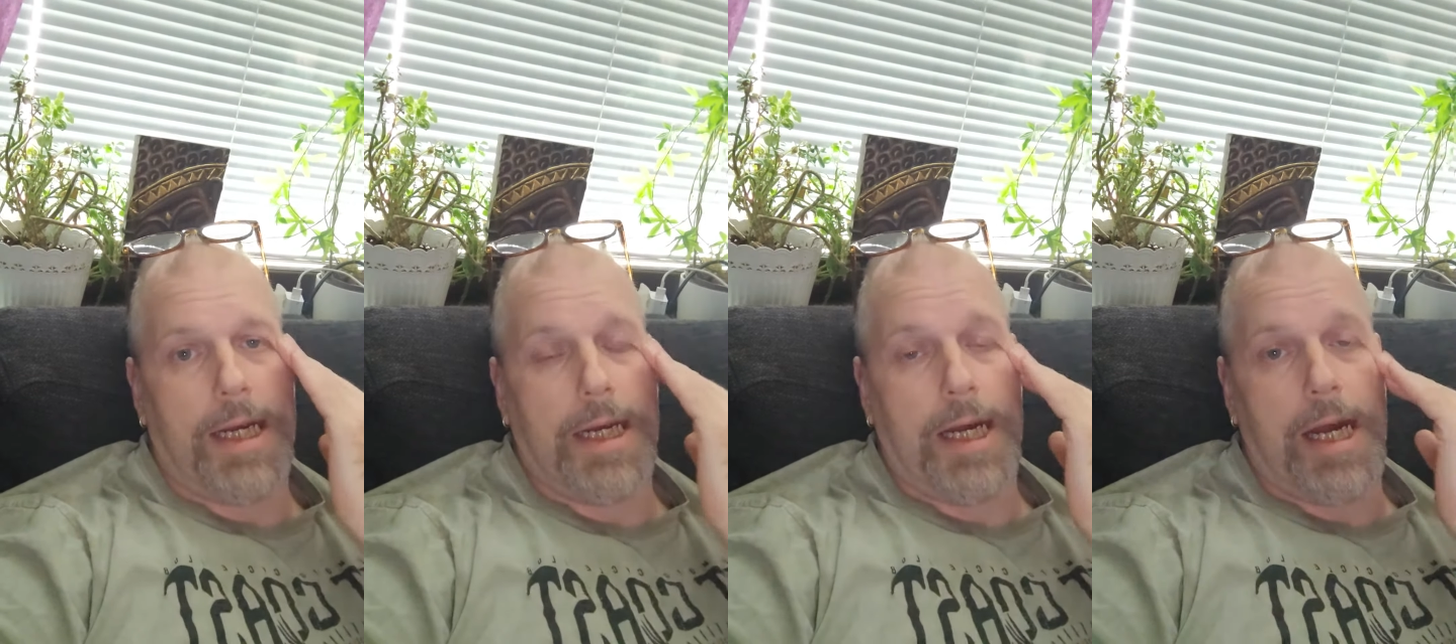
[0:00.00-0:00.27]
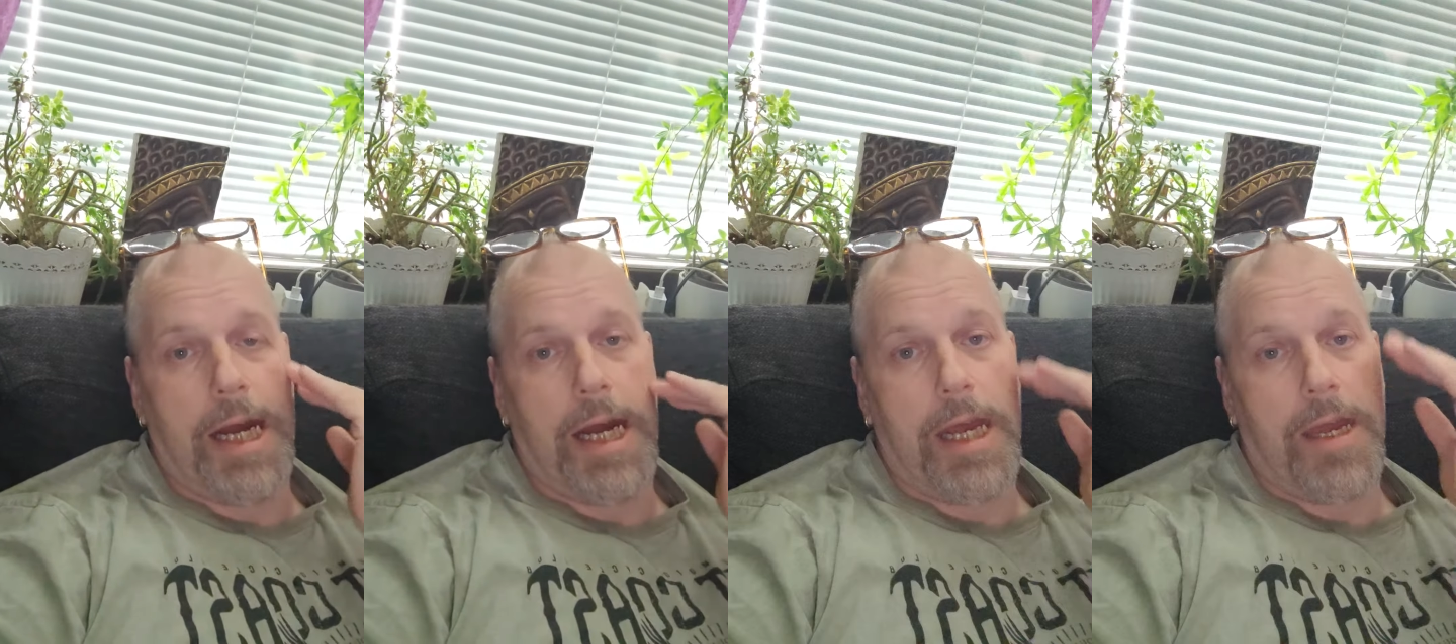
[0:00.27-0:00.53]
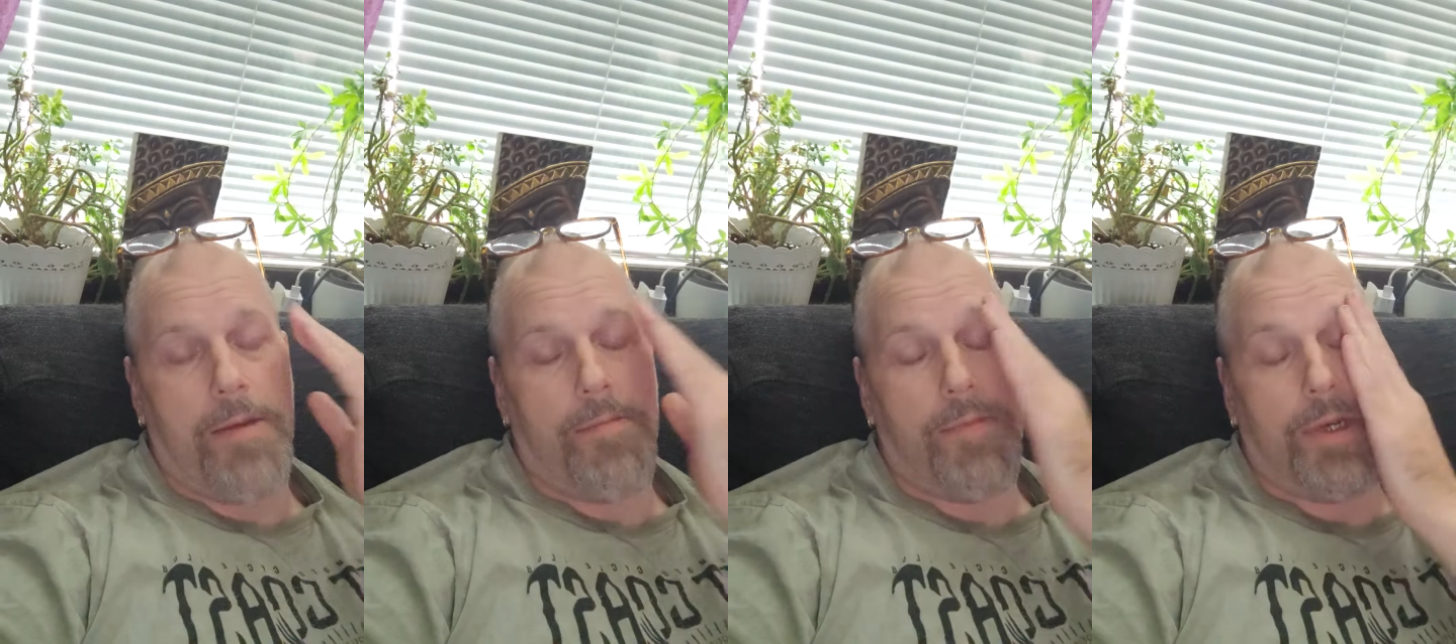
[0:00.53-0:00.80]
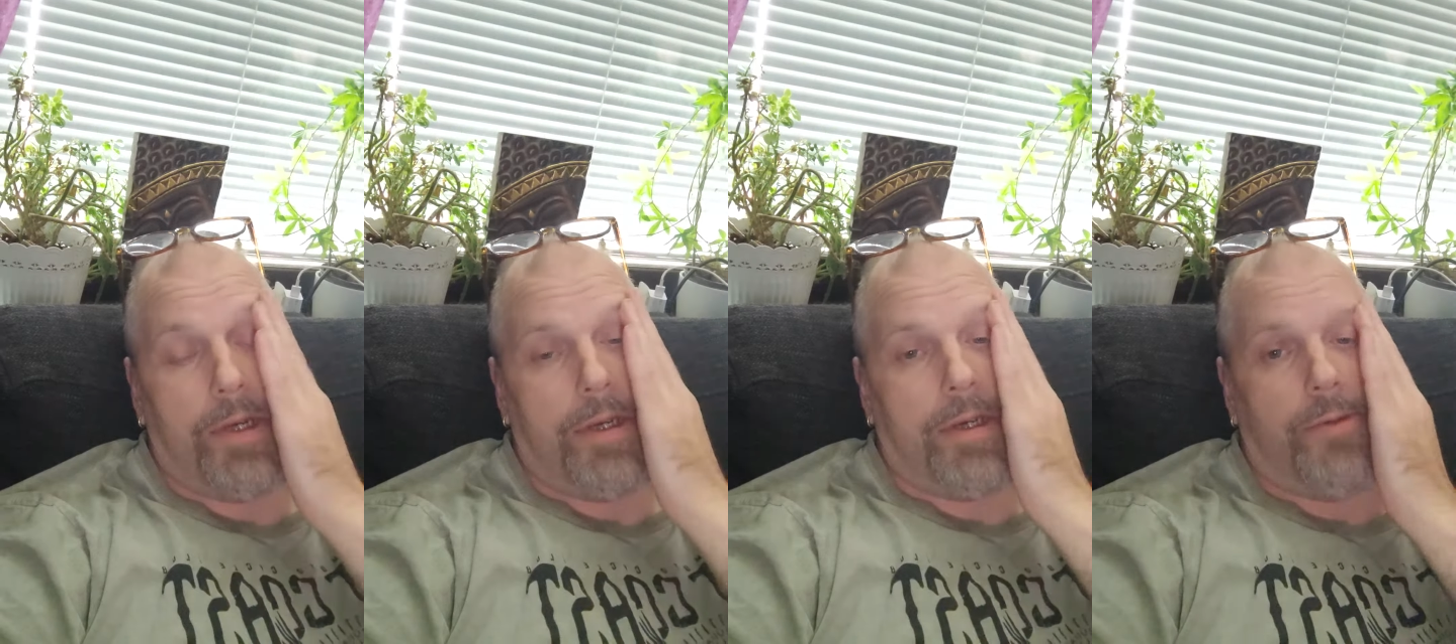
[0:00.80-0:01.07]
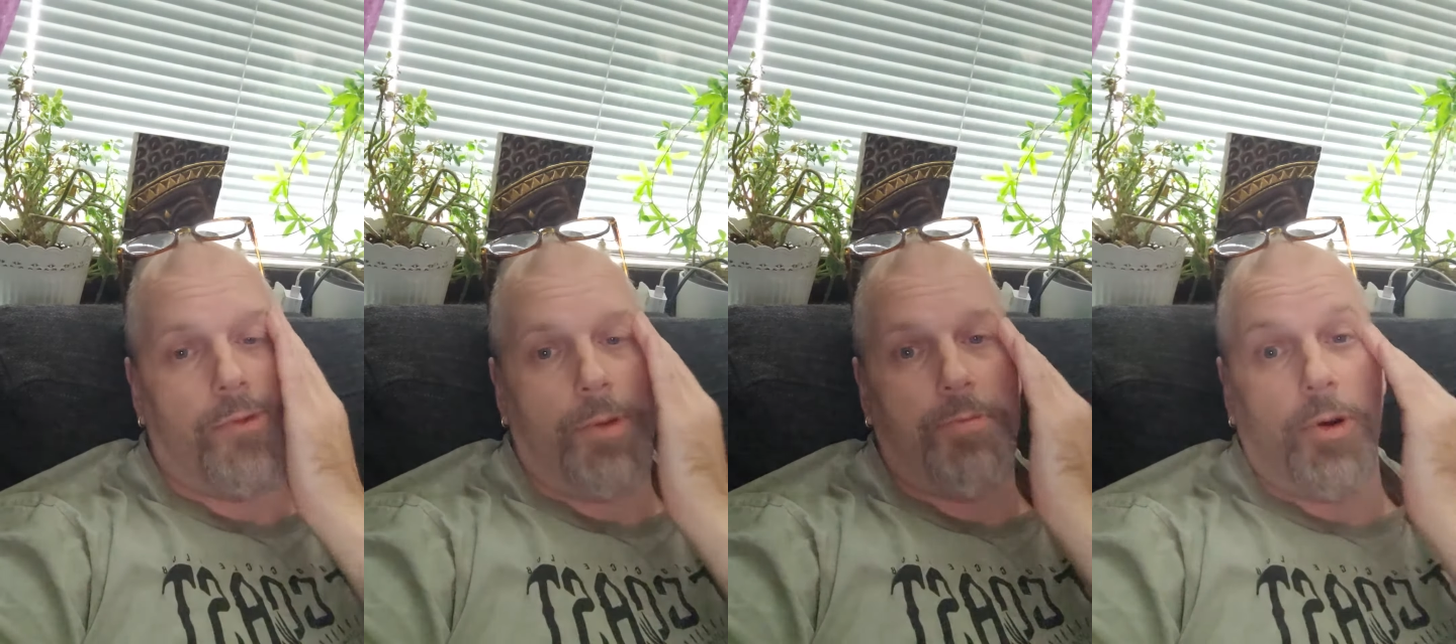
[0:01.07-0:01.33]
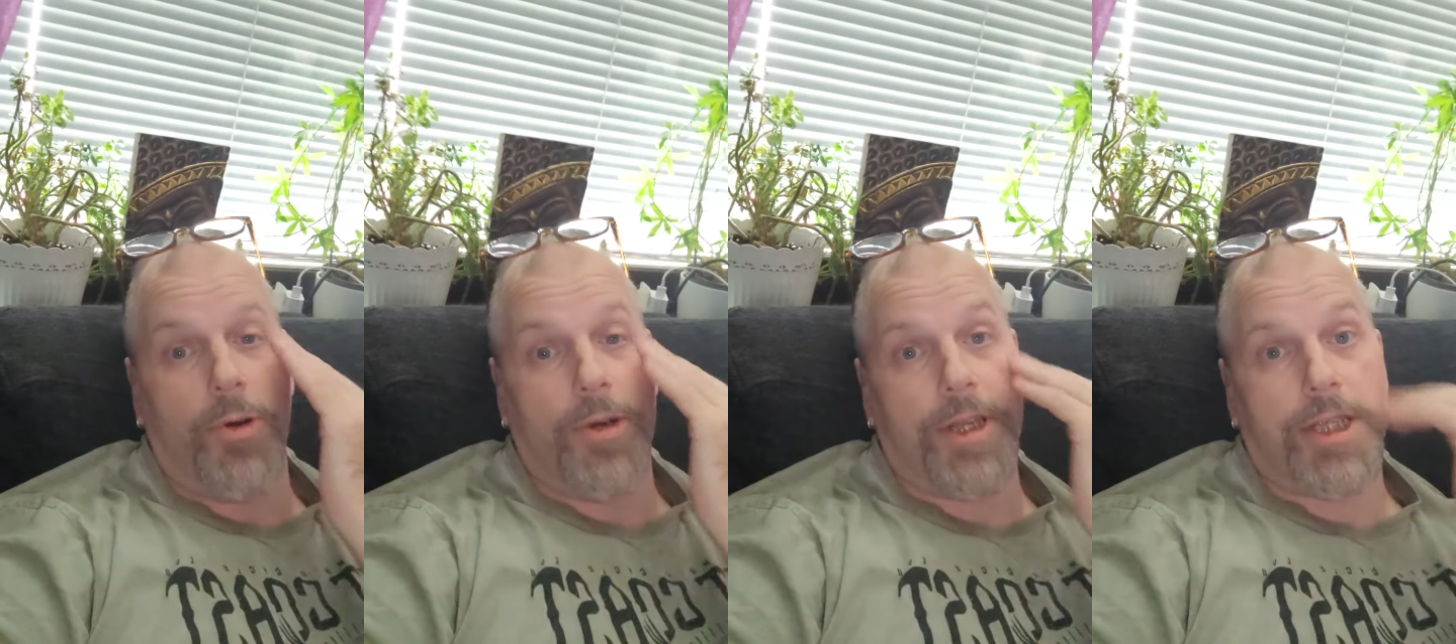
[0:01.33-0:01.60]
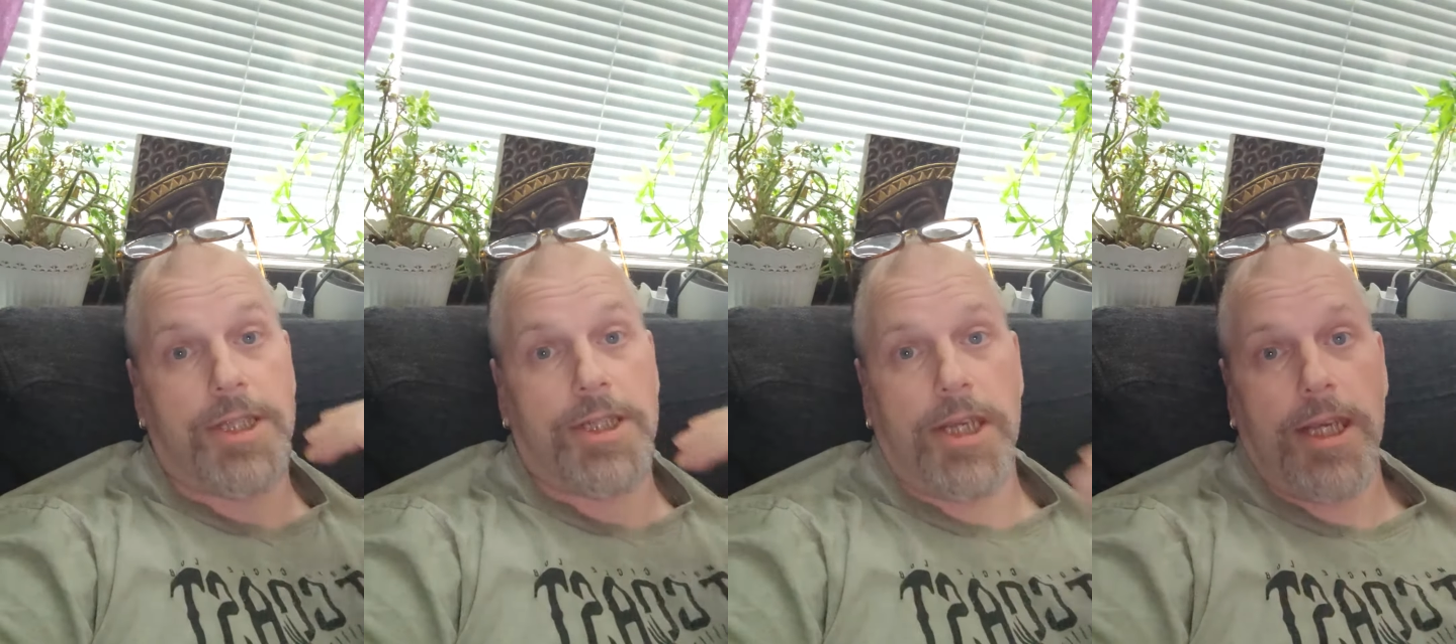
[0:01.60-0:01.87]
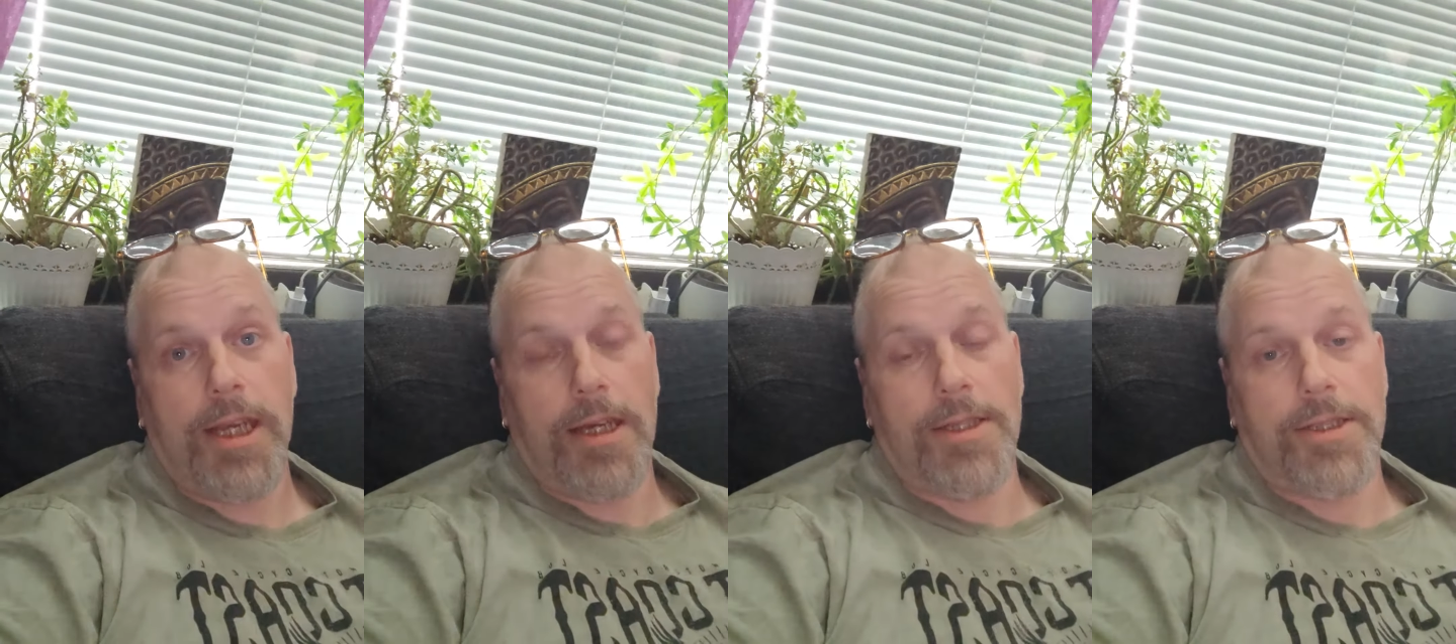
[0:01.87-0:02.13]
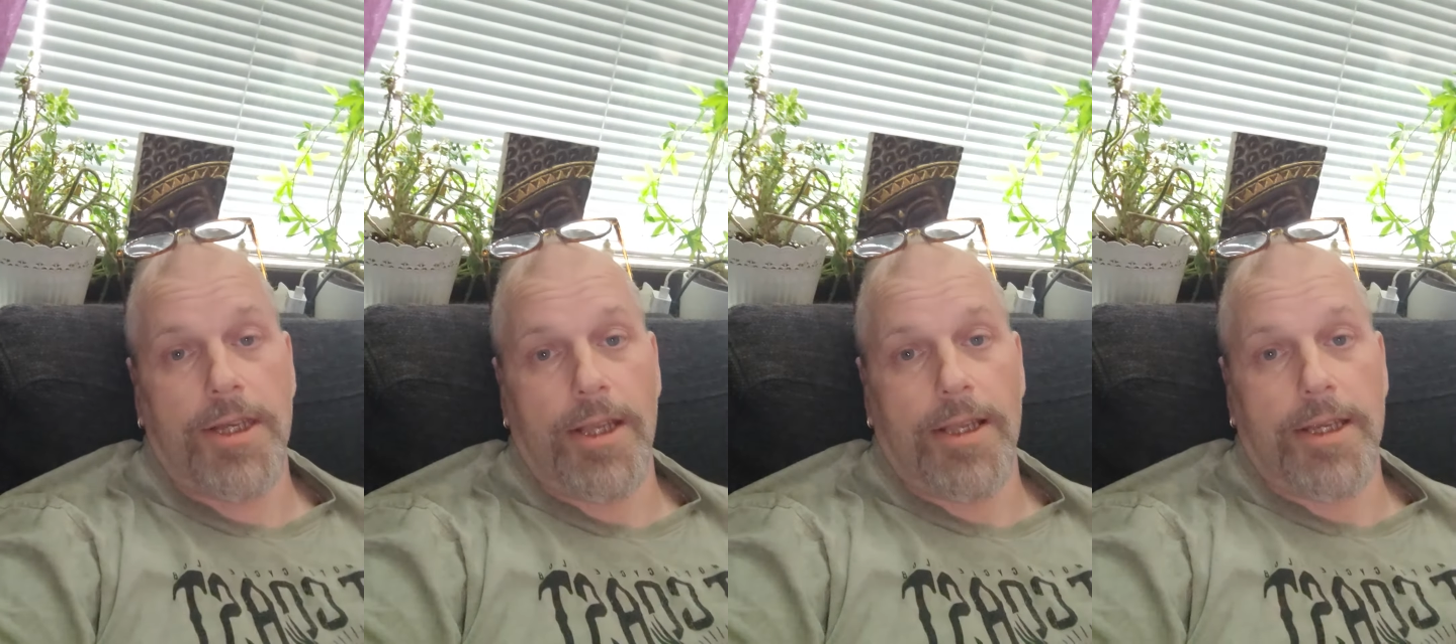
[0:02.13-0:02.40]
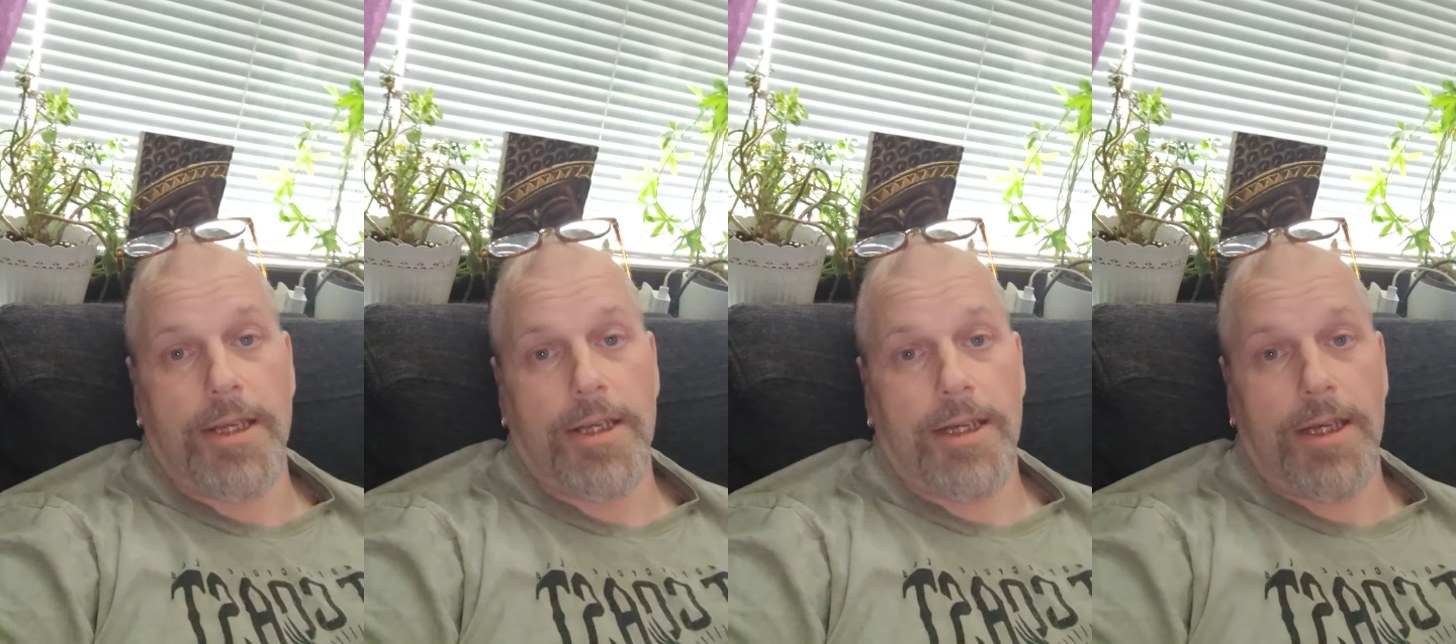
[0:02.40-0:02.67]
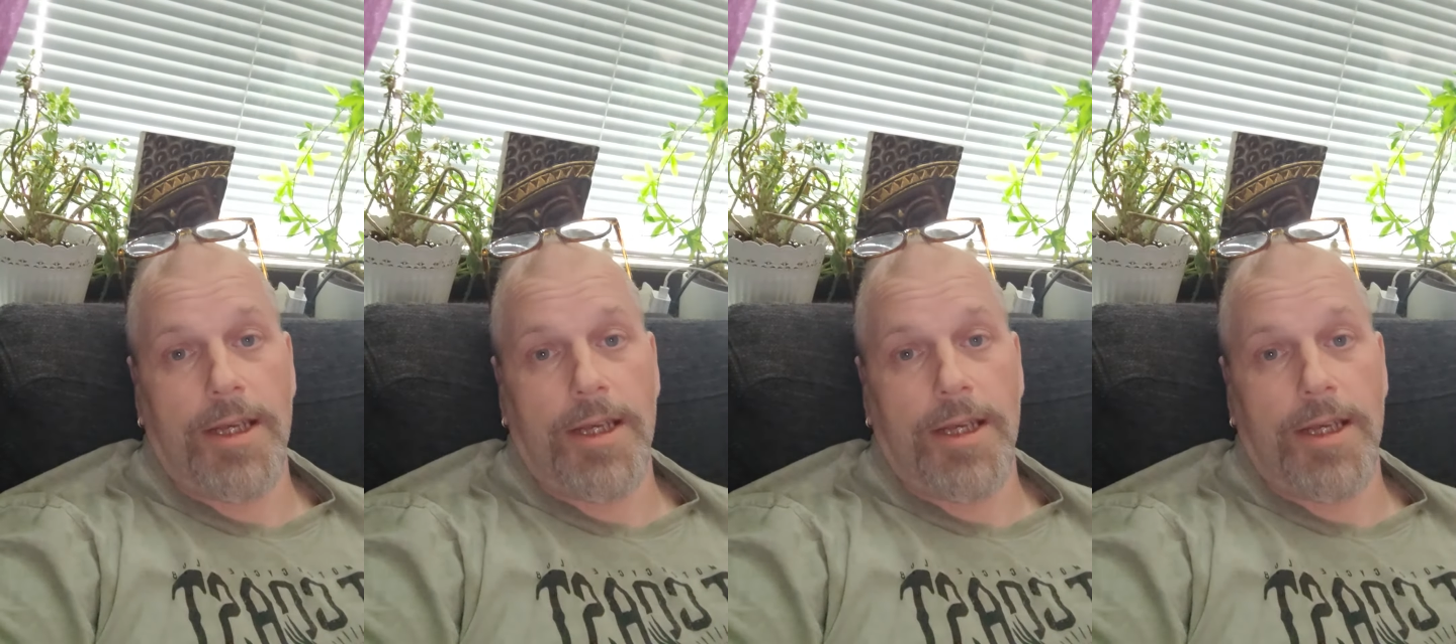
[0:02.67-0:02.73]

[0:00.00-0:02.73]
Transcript: I'm reported sick until the